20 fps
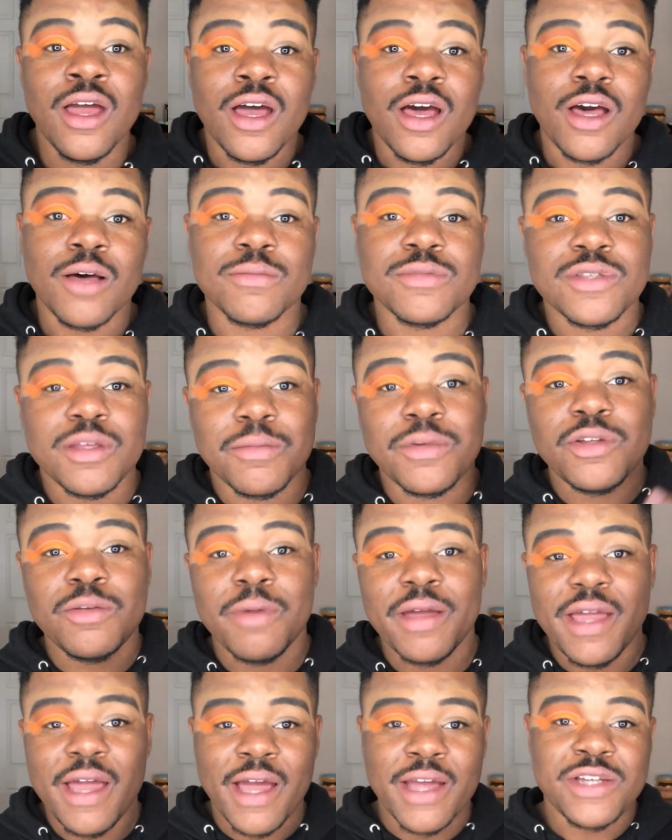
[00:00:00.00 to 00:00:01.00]
So let me do
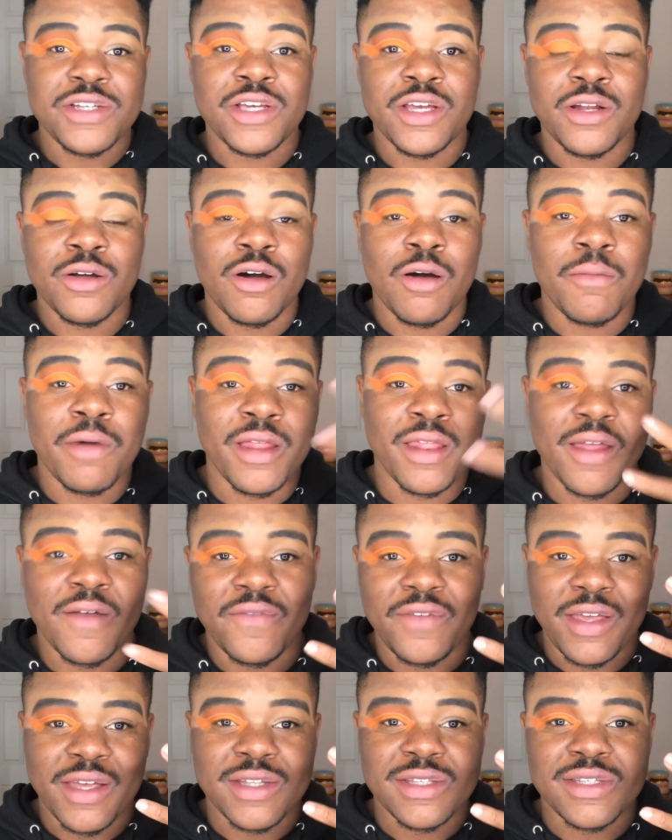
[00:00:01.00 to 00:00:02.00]
my eyeshadow on my
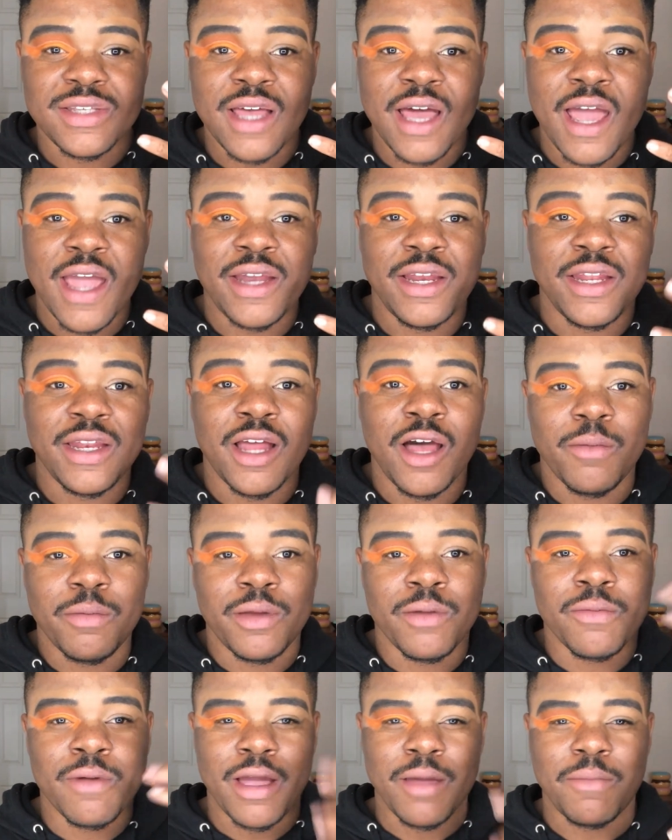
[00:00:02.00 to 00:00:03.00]
left hand side and I'll
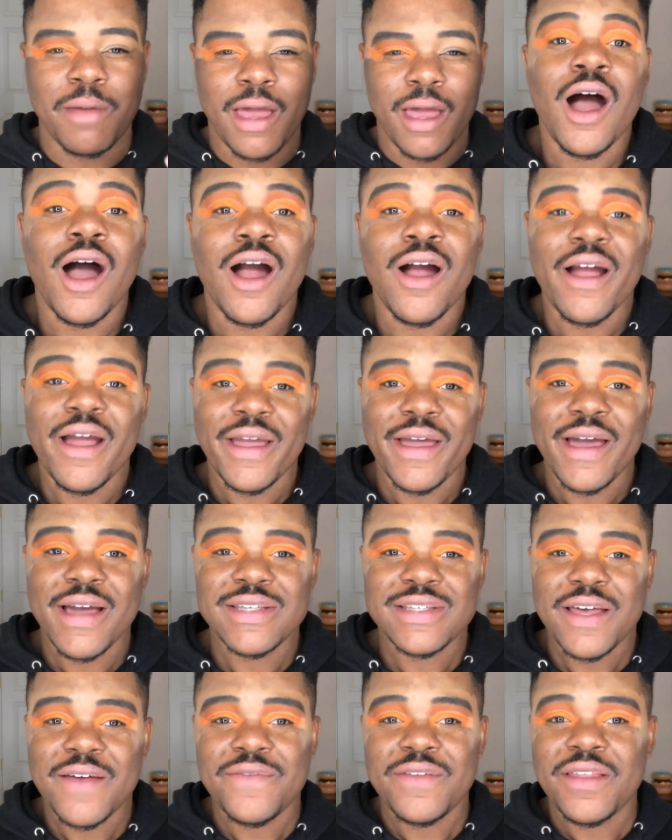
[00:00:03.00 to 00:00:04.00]
be right back. Alright guys,
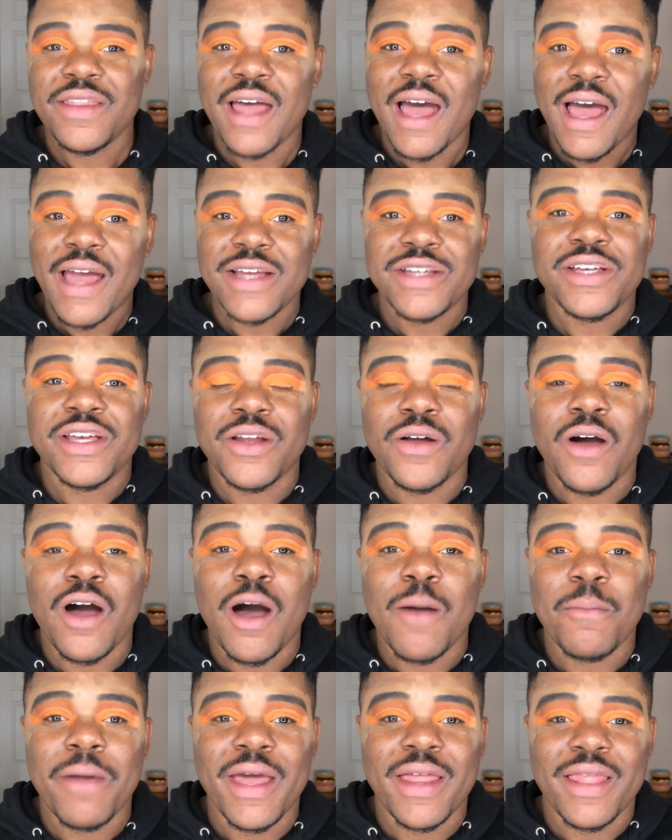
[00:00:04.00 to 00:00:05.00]
I've done the eyeshadow
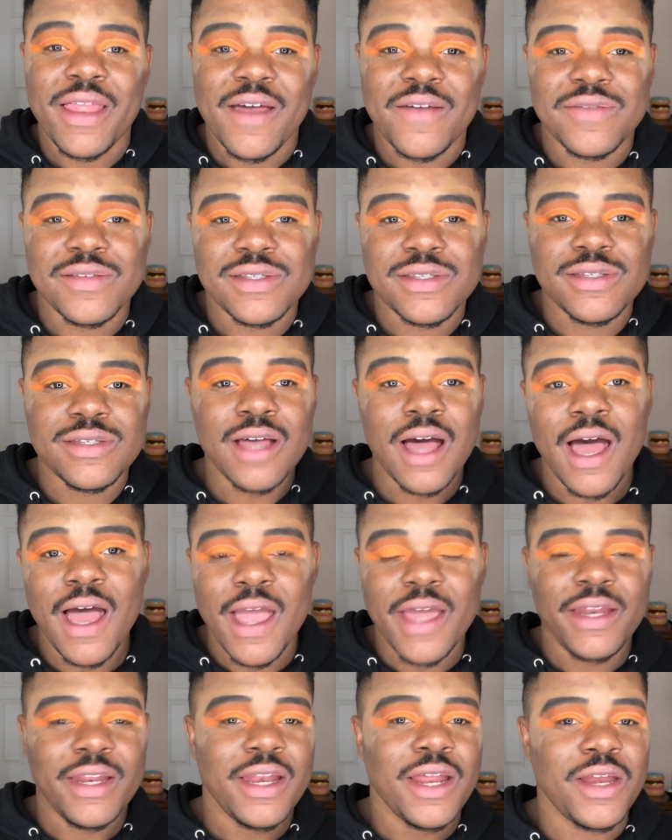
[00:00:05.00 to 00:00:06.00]
on my left
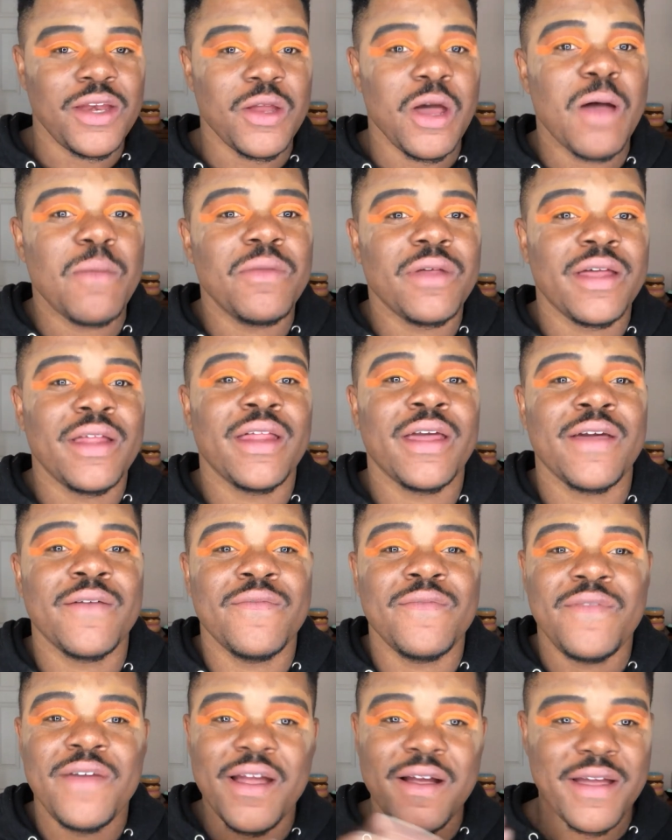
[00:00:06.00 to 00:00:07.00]
side and I know I'm looking like a
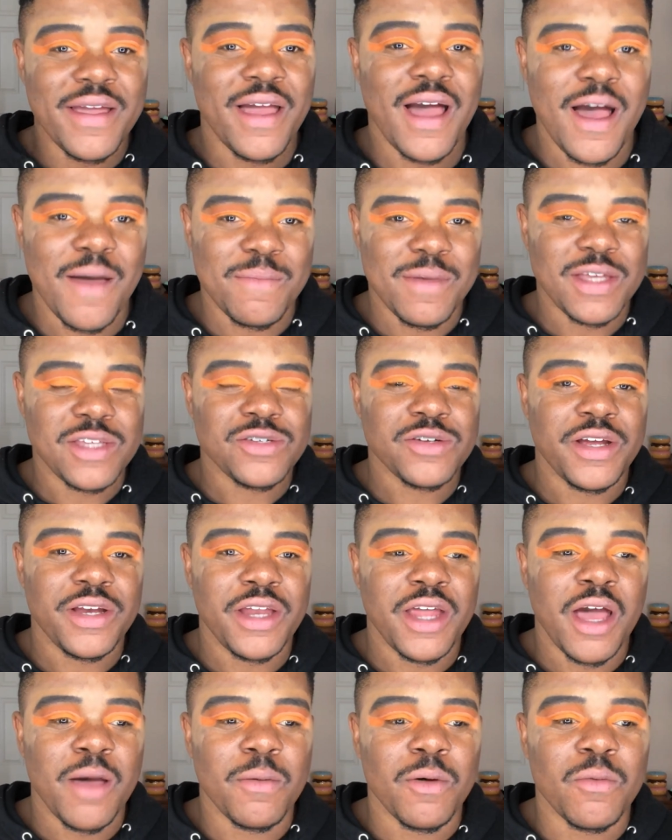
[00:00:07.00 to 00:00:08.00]
very hot mess right
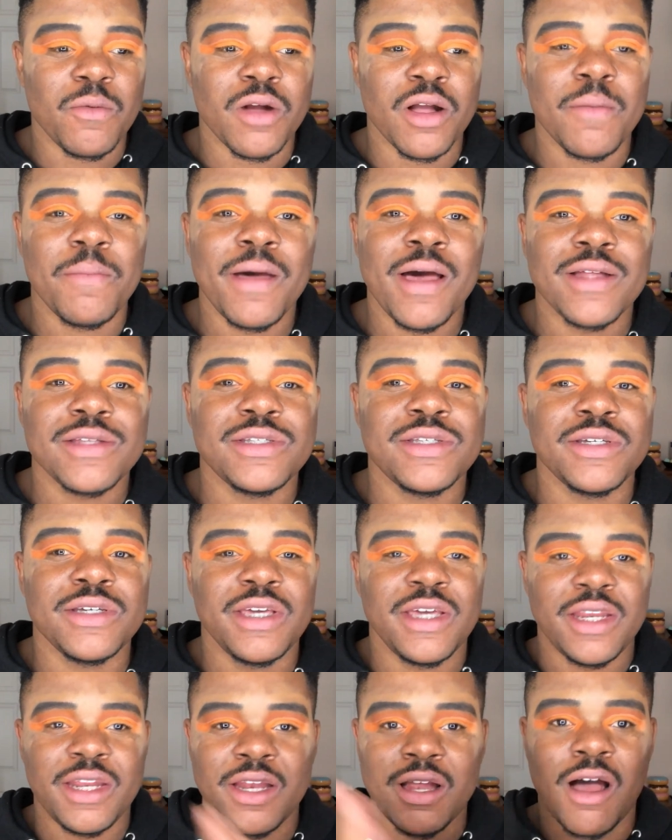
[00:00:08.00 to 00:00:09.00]
now, but we're about to
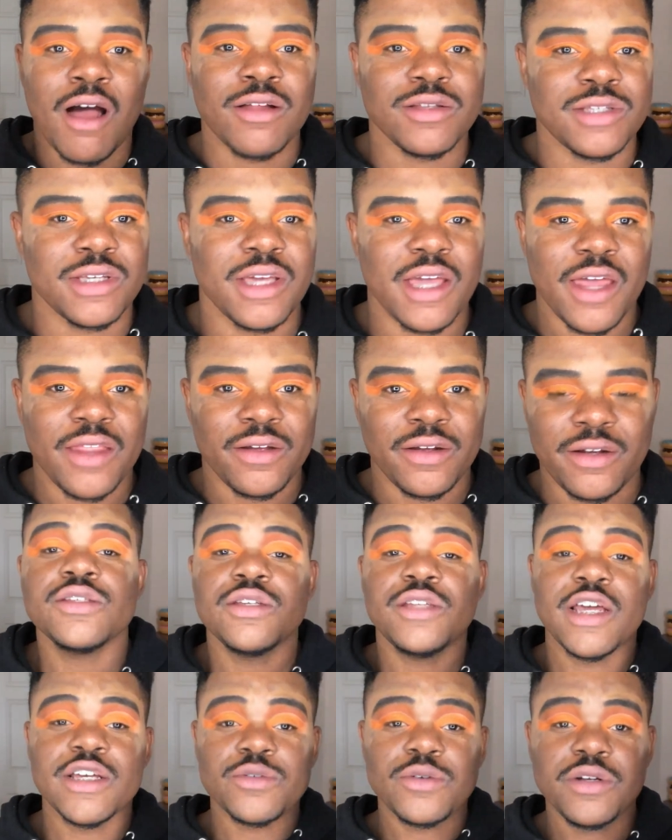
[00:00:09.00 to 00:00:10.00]
get it all together. So
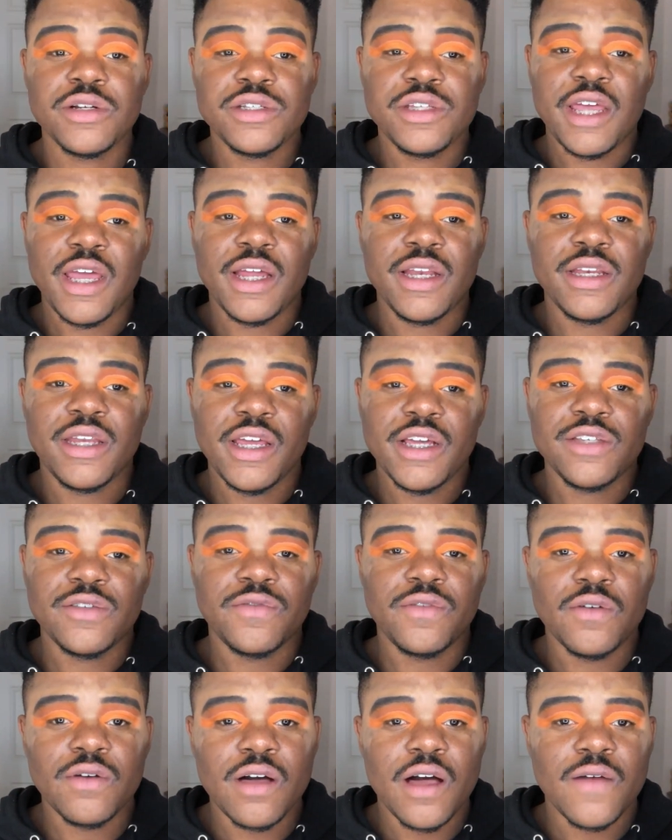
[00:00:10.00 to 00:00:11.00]
next we're going to take NYX
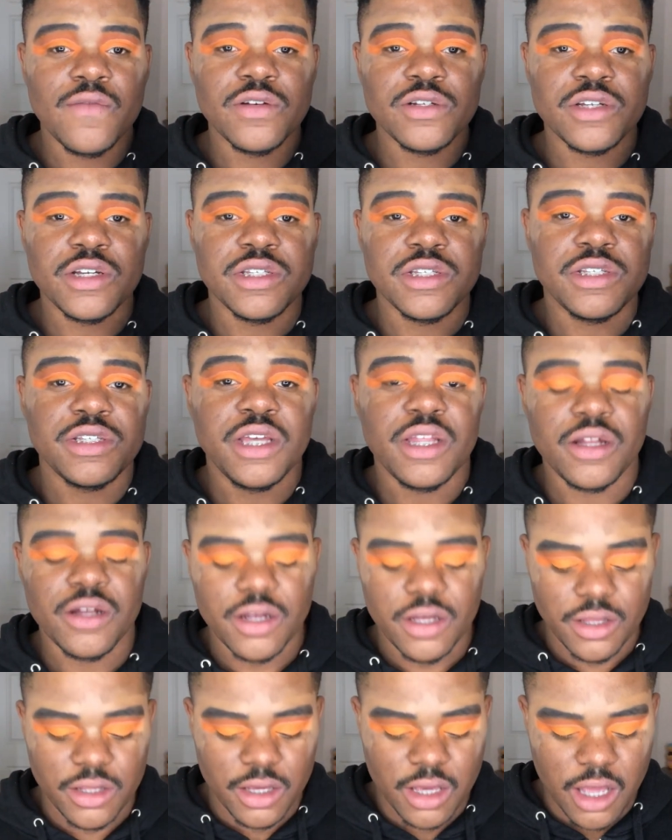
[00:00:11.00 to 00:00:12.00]
Full Coverage Concealer
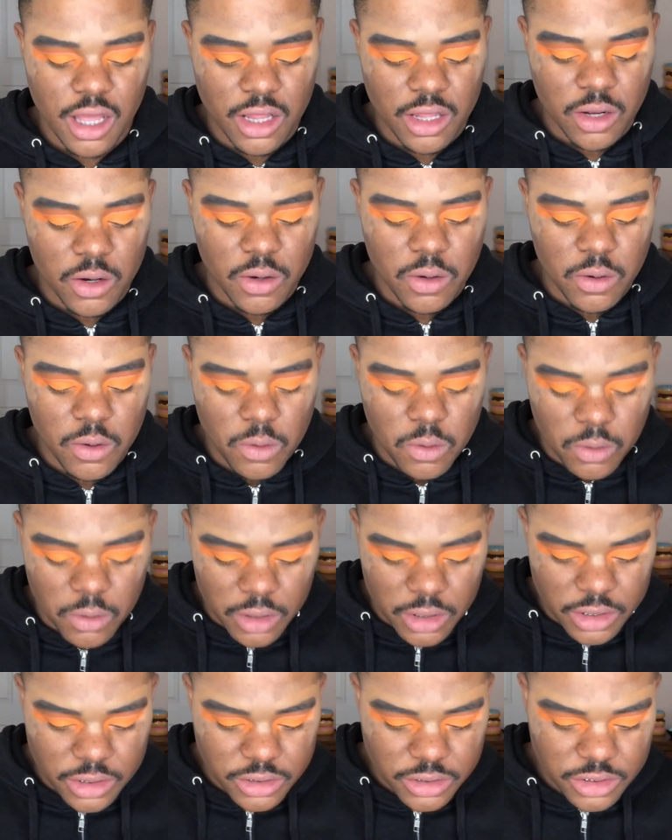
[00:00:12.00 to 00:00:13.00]
in the color
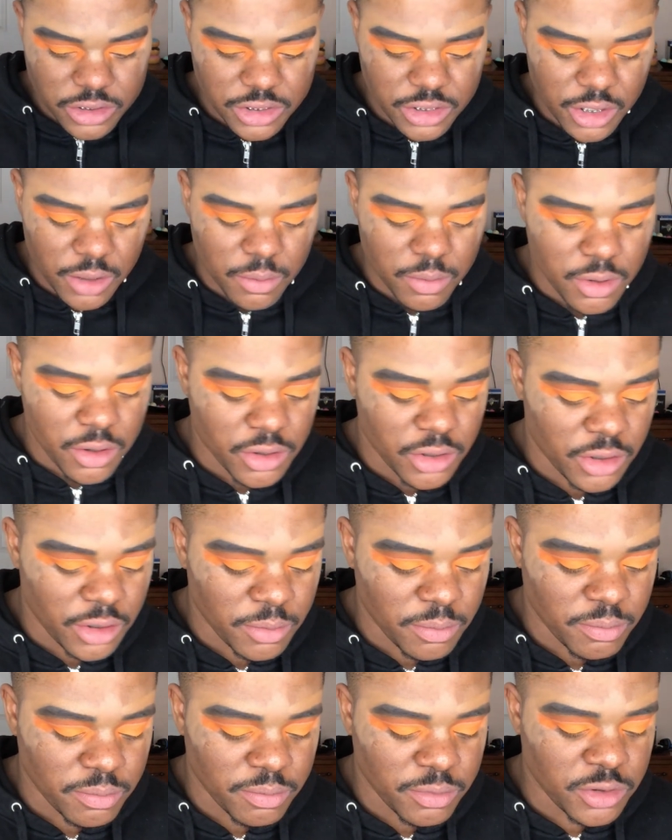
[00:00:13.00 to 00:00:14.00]
Orange and we're going
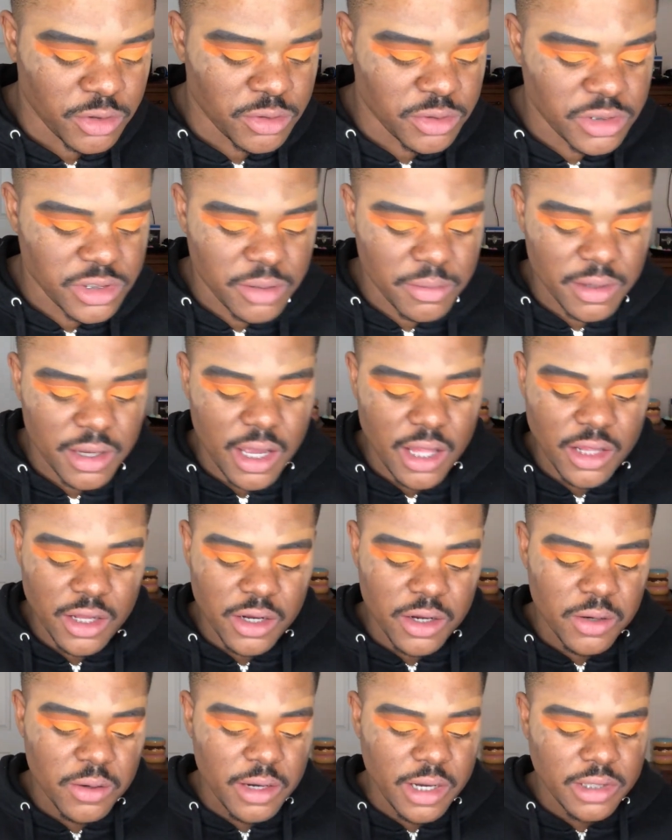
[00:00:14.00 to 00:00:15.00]
to do some color
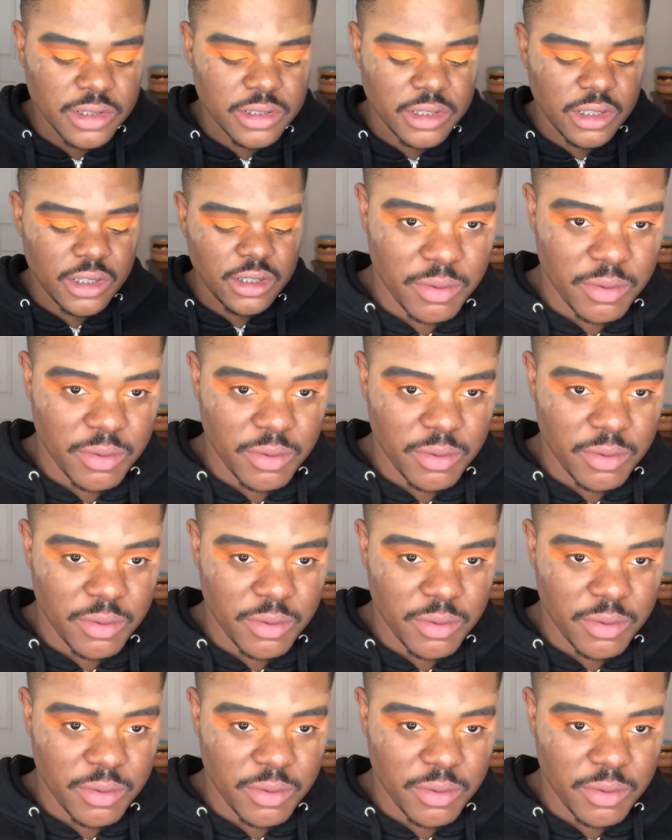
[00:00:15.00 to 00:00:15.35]
correcting.